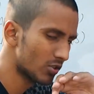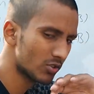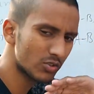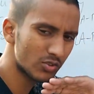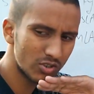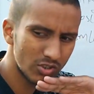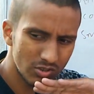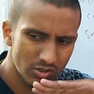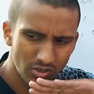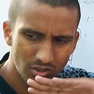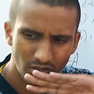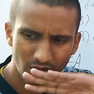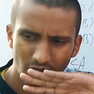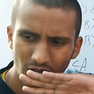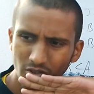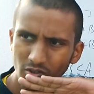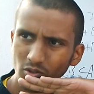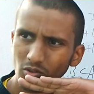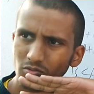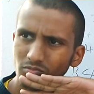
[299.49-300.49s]
So
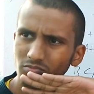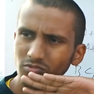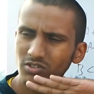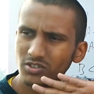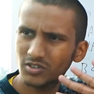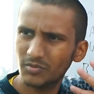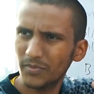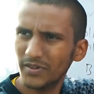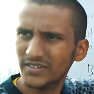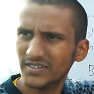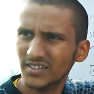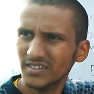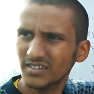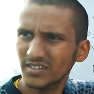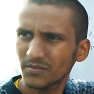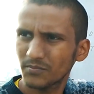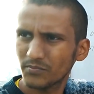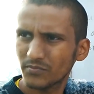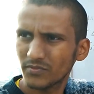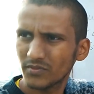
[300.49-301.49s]
does it make sense?
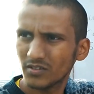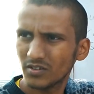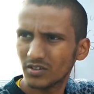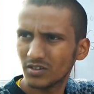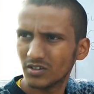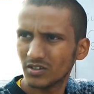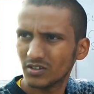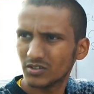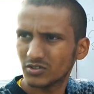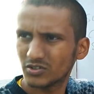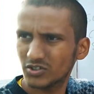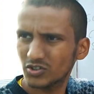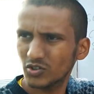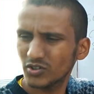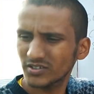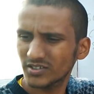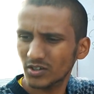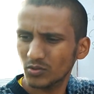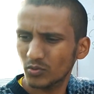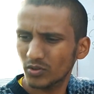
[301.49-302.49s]
Do you
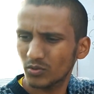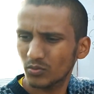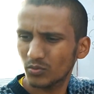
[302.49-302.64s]
understand